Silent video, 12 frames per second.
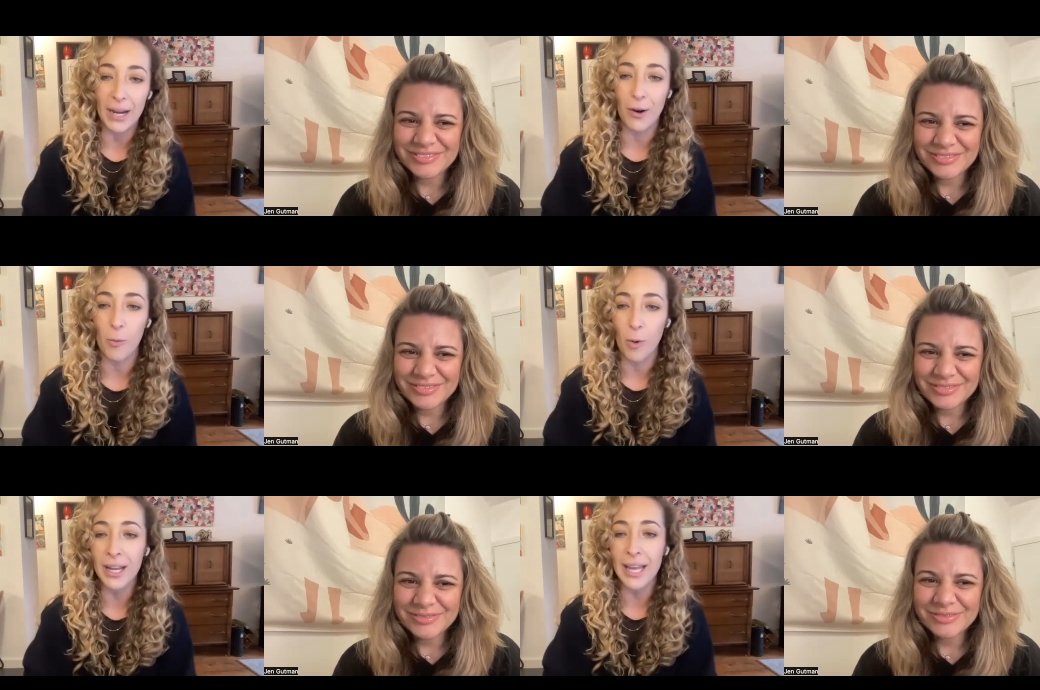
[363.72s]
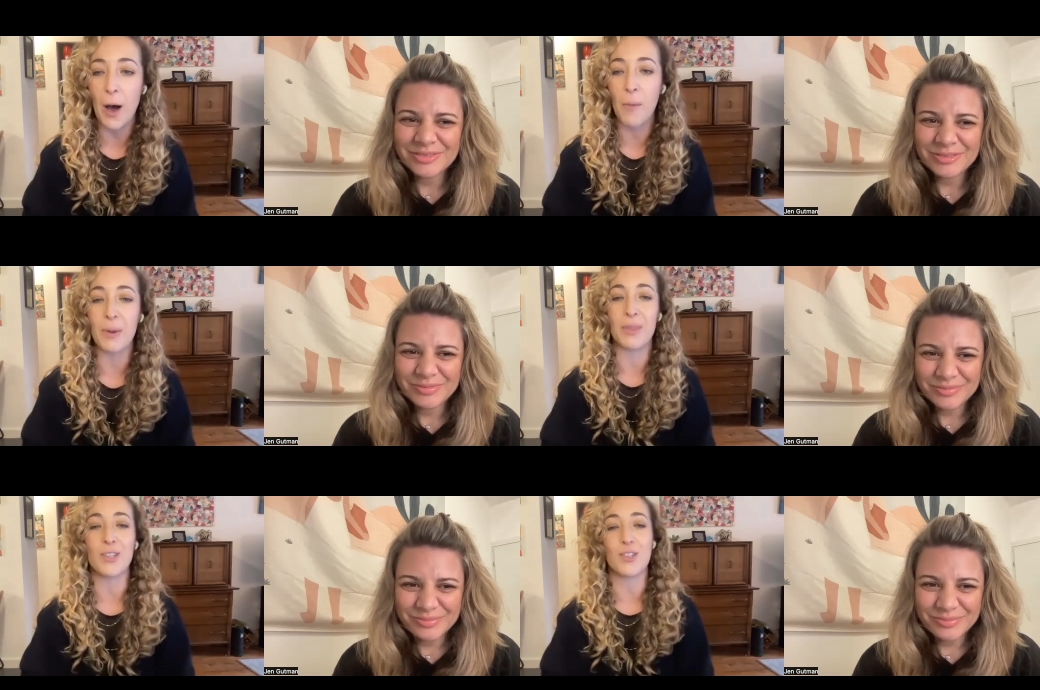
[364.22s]
Speaker 1: weight or
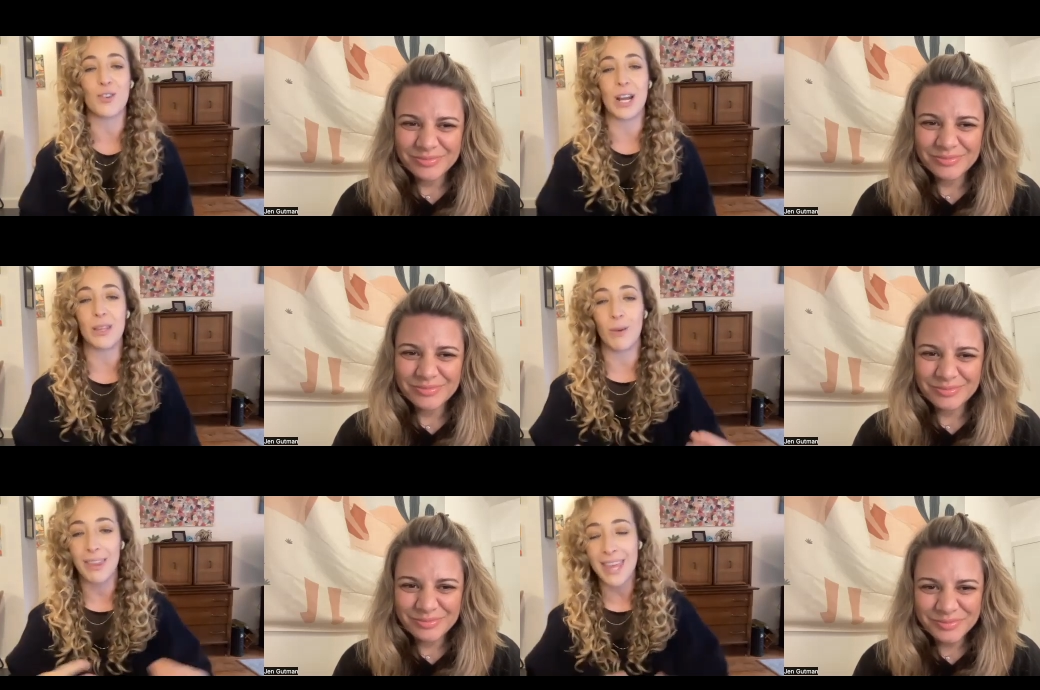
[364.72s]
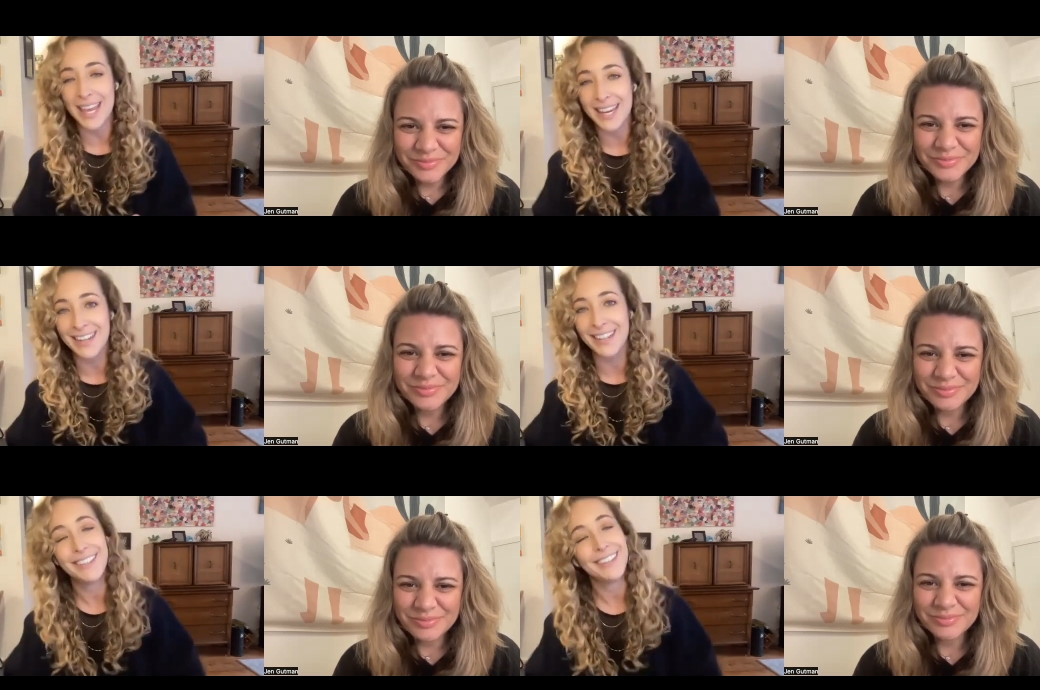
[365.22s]
workout, but the strength
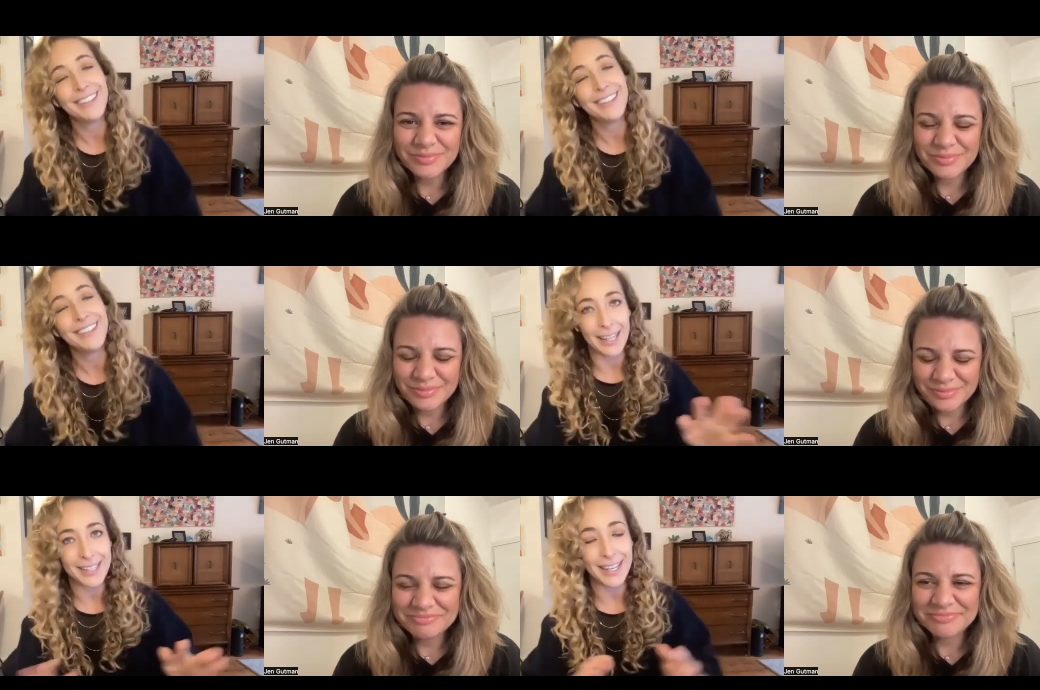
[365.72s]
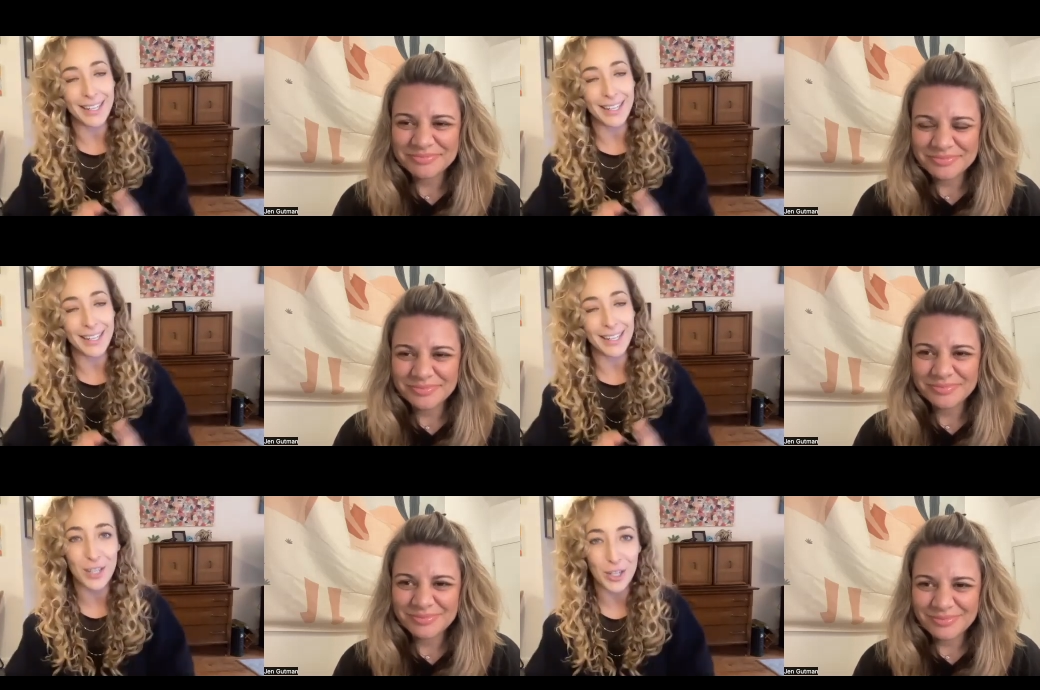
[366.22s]
within.
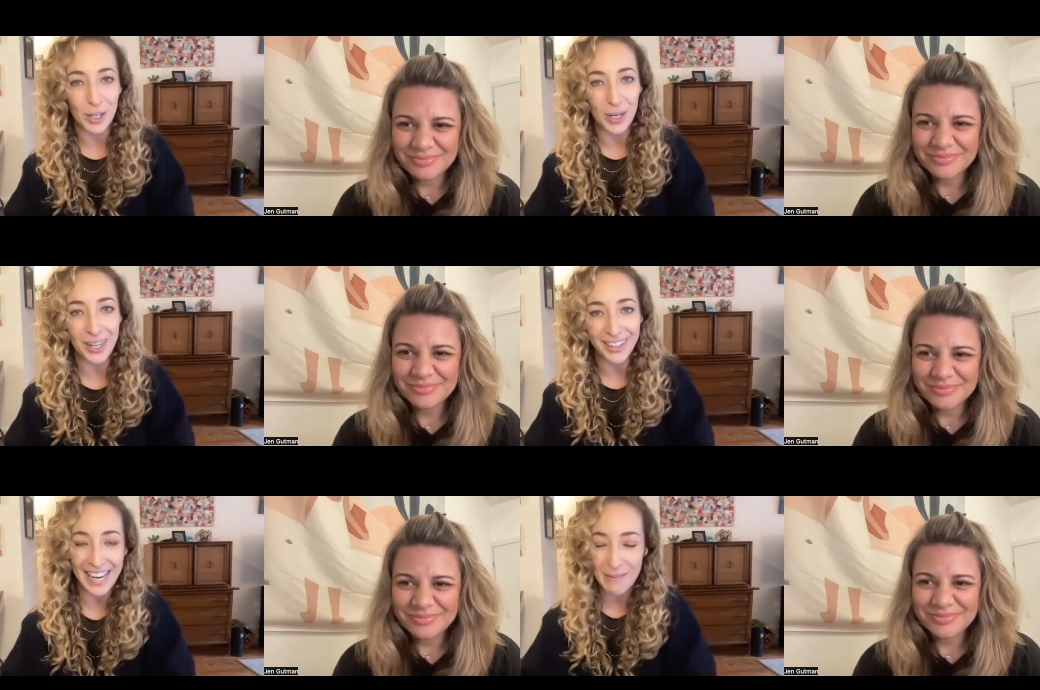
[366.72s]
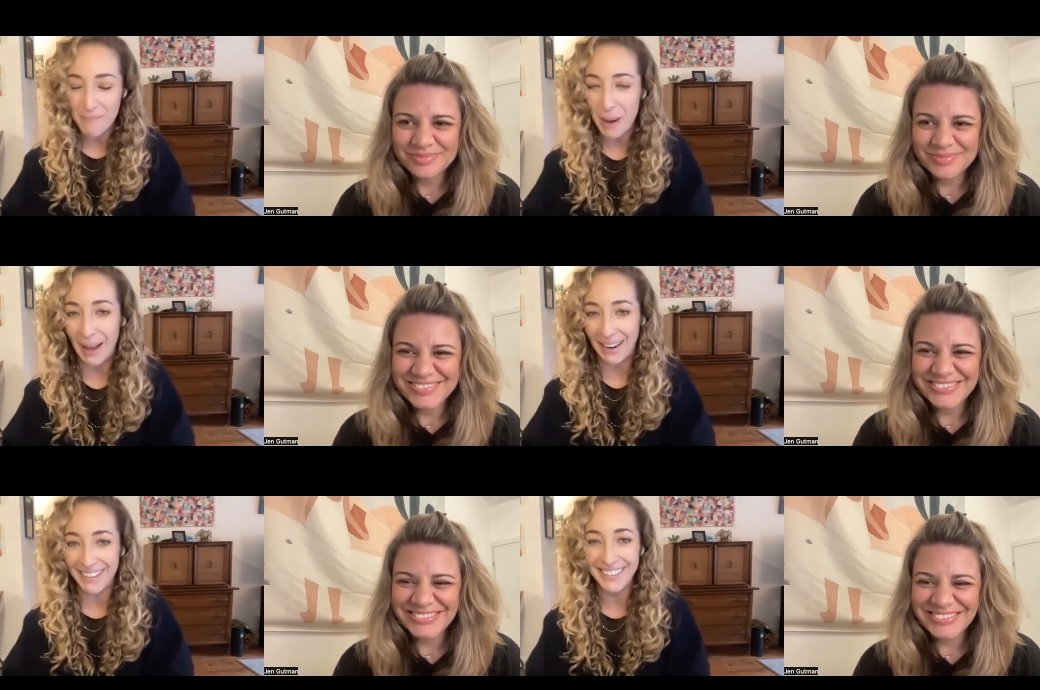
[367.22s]
LinkedIn loves a good in
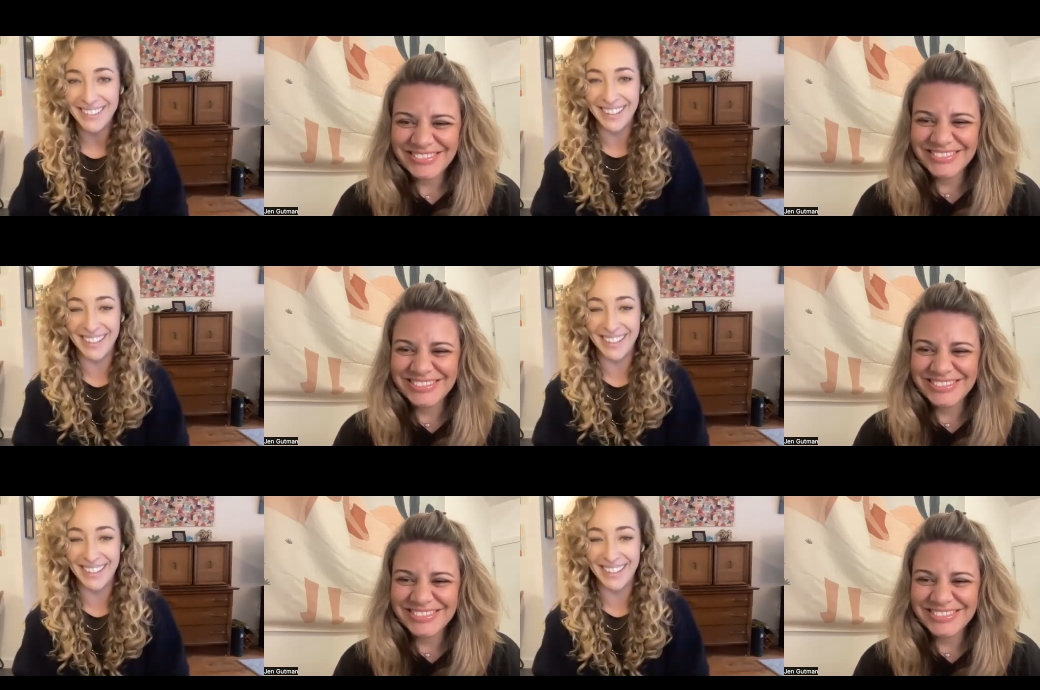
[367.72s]
pun,